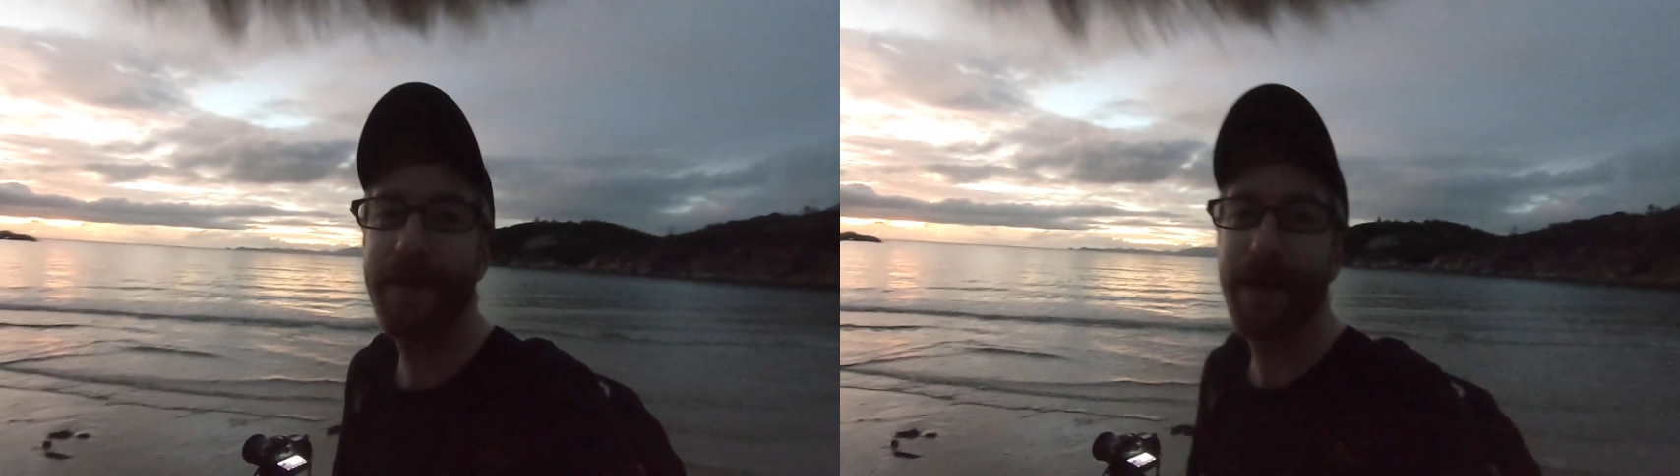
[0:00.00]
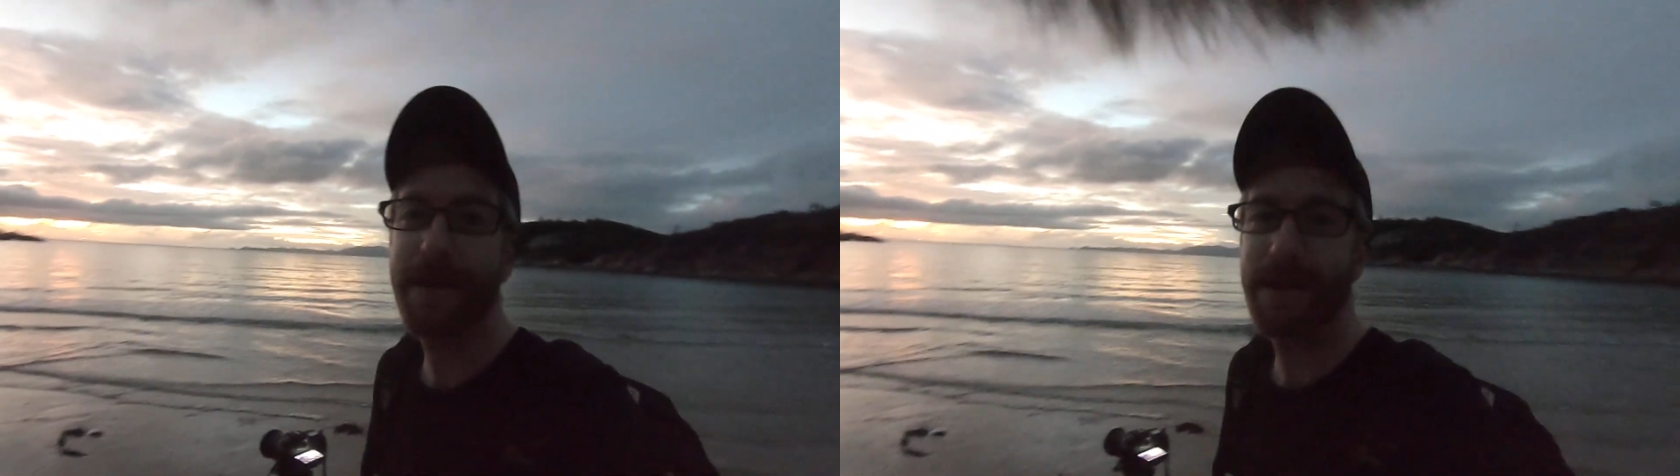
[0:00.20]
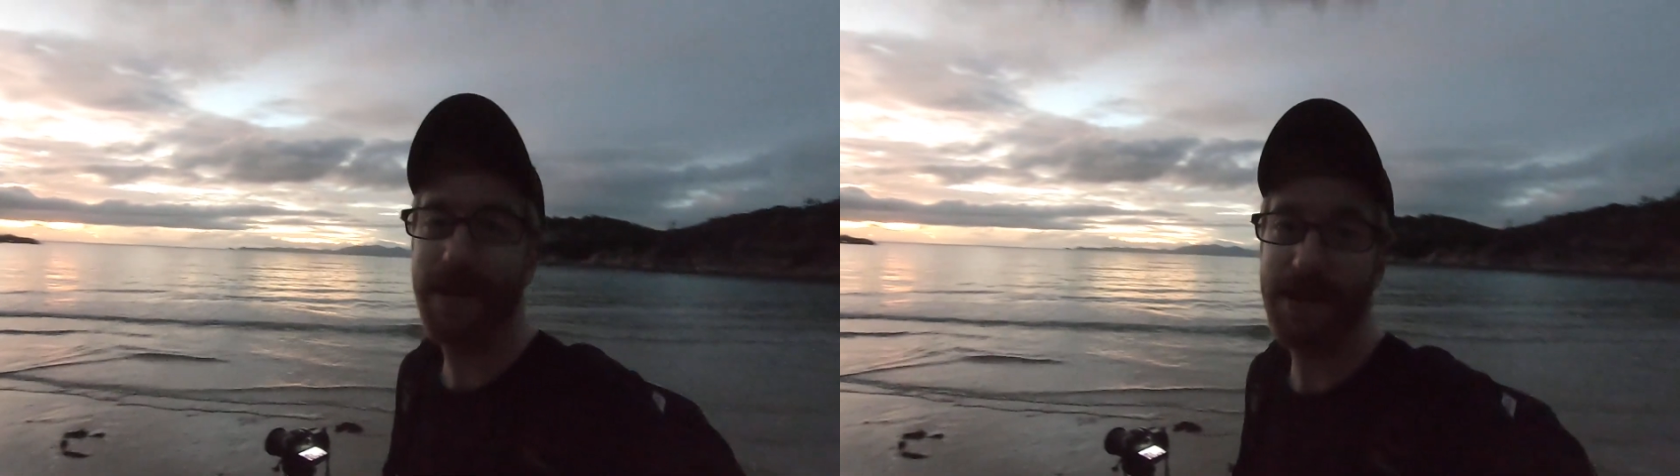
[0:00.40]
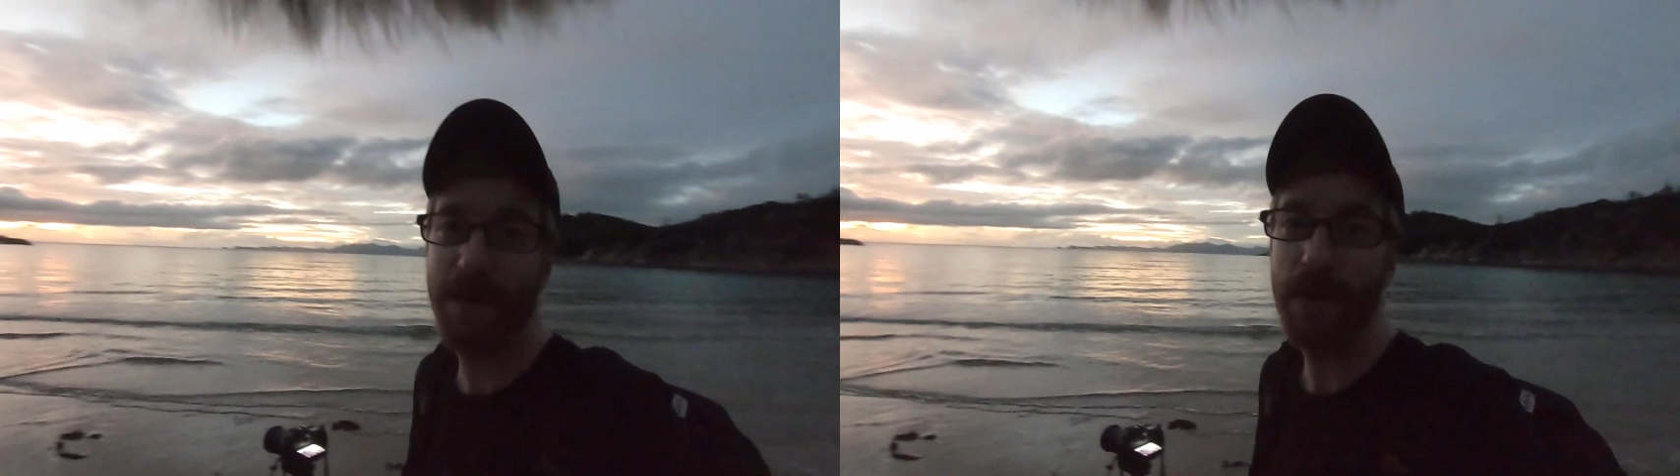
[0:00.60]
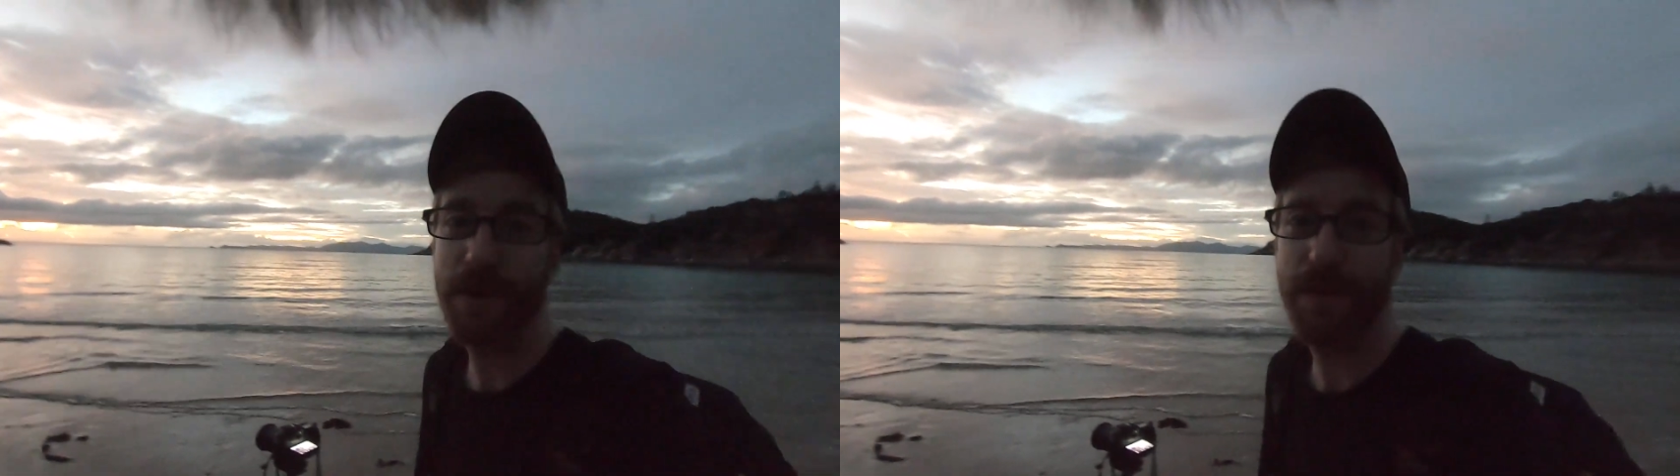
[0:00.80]
then an
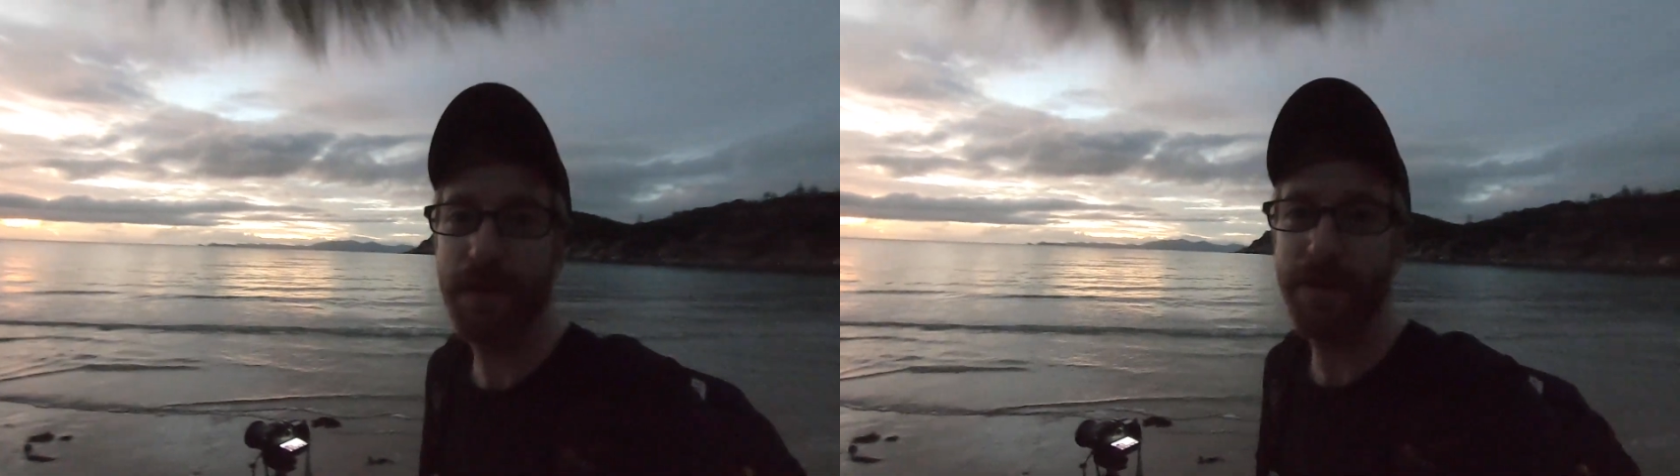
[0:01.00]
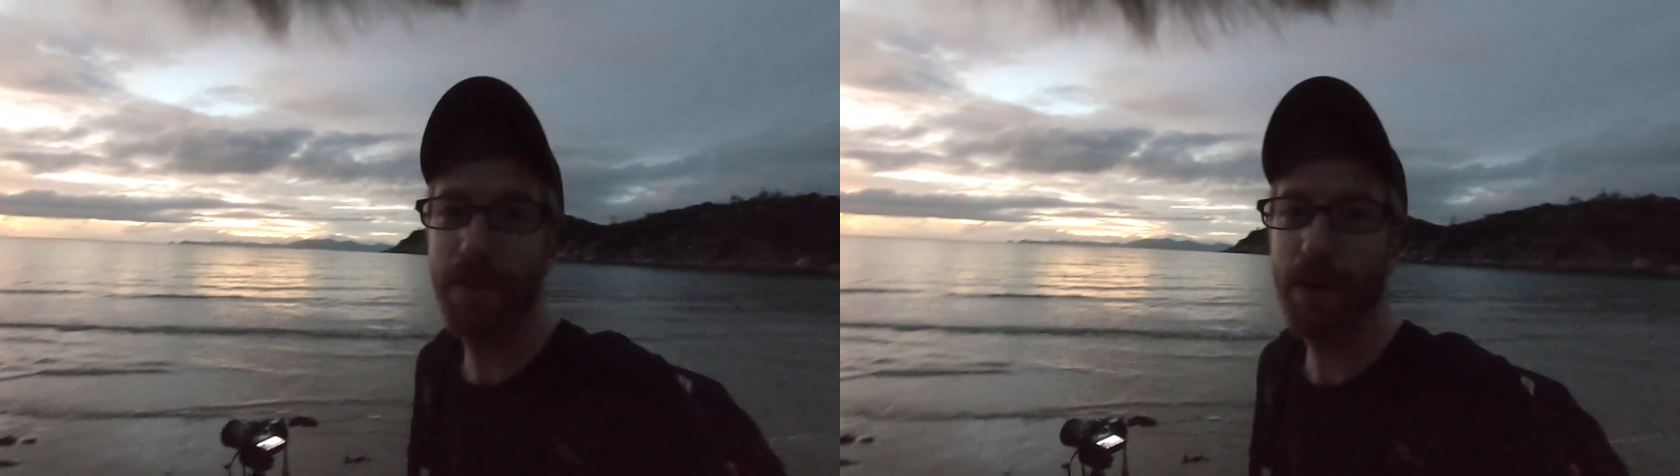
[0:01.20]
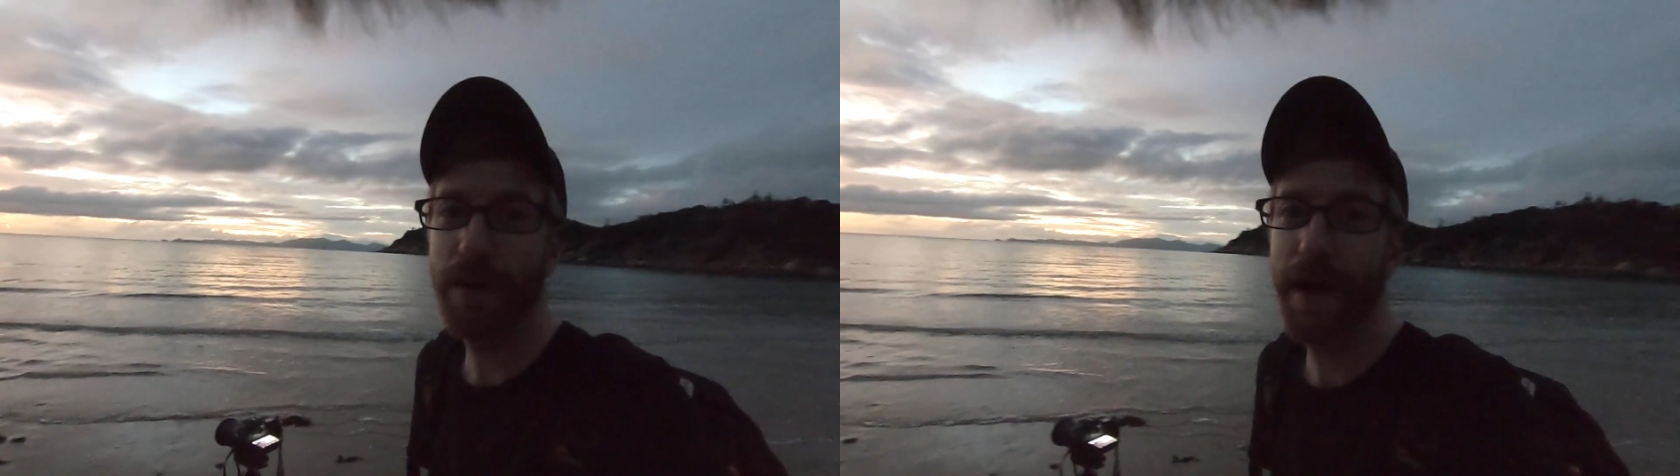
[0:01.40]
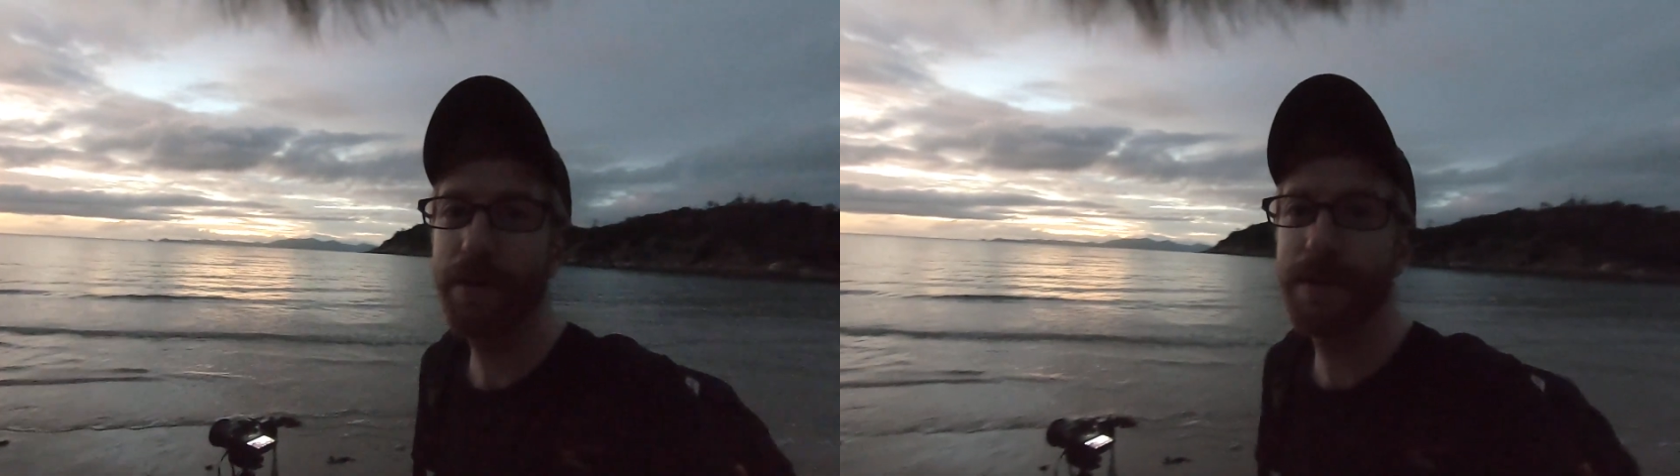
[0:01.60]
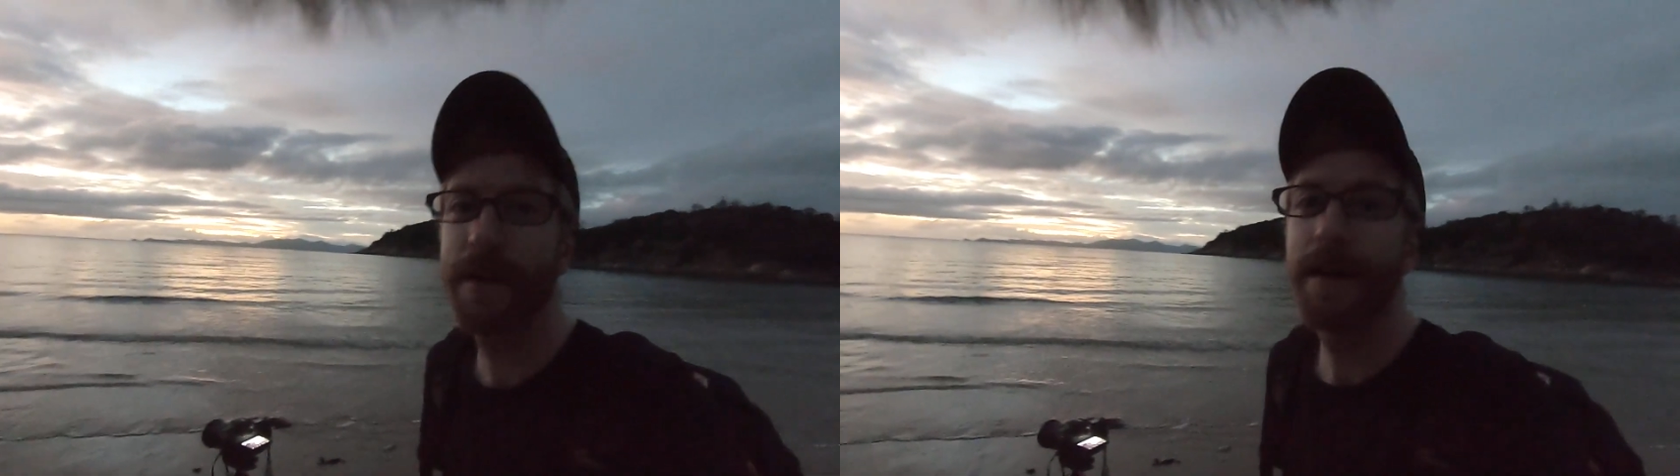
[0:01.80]
exposure for the foreground.